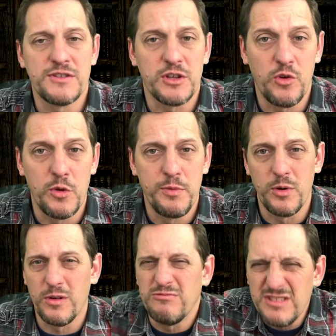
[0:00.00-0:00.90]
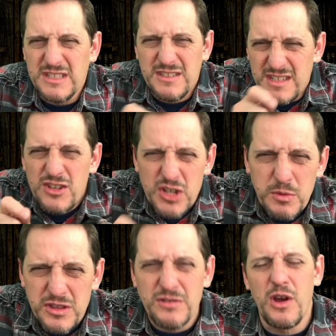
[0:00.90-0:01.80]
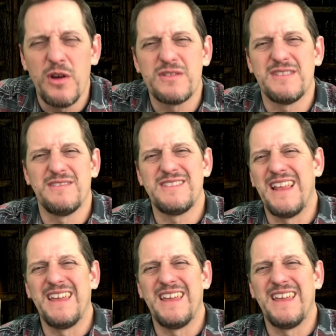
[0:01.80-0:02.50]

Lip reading: in the group who are really stingy with their notes, and there's not like